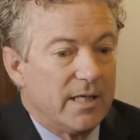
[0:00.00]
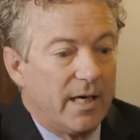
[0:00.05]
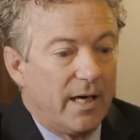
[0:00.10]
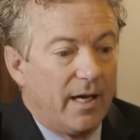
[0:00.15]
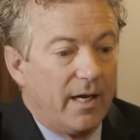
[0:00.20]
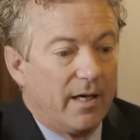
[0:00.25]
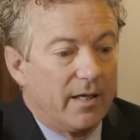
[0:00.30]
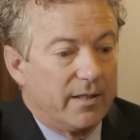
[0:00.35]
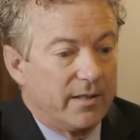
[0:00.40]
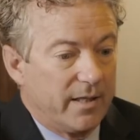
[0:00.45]

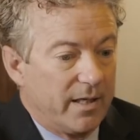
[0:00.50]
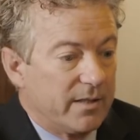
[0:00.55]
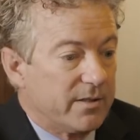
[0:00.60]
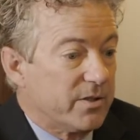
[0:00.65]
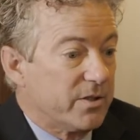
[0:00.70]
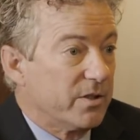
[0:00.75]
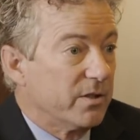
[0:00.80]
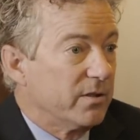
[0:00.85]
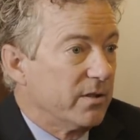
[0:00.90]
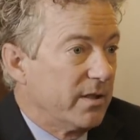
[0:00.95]
at, at
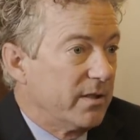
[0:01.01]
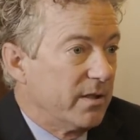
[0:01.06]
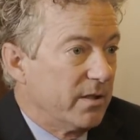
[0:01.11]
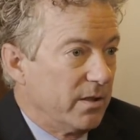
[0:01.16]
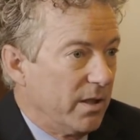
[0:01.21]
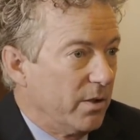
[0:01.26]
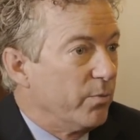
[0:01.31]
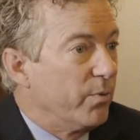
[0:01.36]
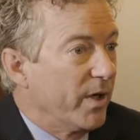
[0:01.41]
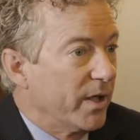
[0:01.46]
still at
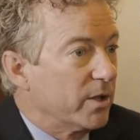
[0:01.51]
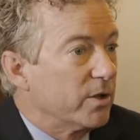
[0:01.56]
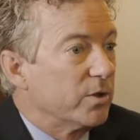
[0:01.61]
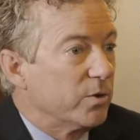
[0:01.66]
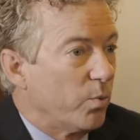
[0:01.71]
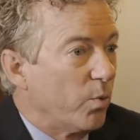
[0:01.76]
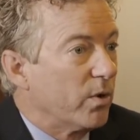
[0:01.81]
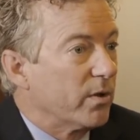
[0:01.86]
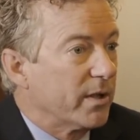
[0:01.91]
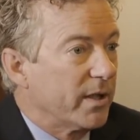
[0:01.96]
a, a regular
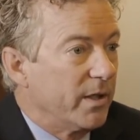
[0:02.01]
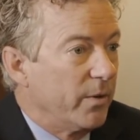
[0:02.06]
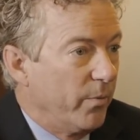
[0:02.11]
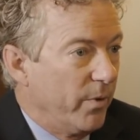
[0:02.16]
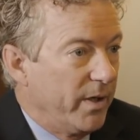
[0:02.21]
working